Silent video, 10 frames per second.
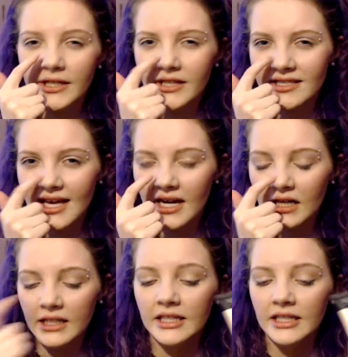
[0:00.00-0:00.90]
but it does
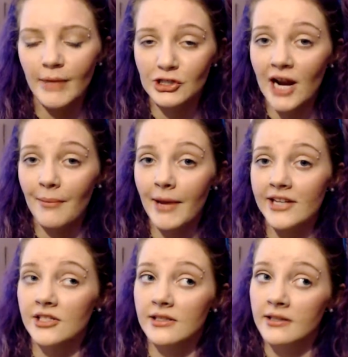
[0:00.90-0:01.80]
kind of cling to my dry
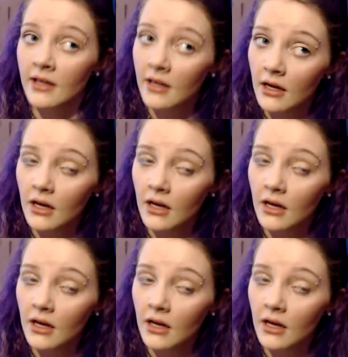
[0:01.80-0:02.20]
patches.